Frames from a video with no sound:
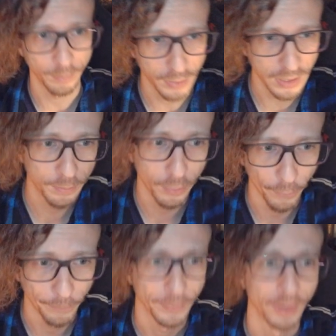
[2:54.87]

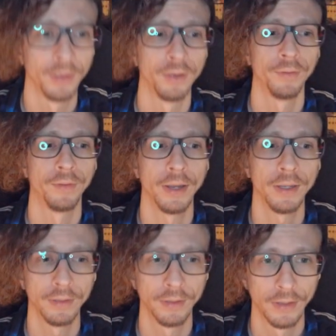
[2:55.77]
people,
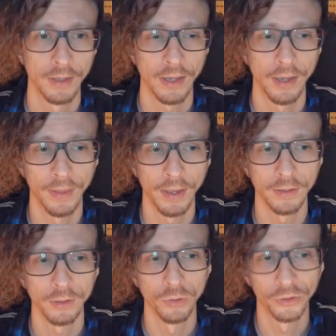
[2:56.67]
right? And
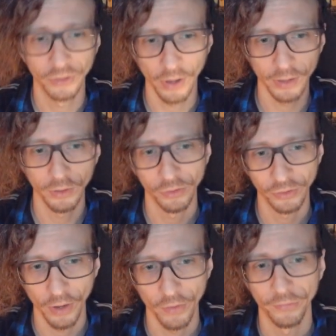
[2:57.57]
then you assign
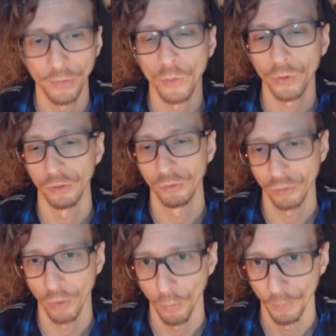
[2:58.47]
yourself full
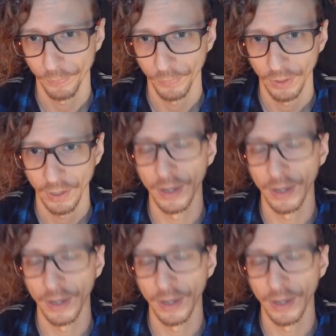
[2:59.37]
control and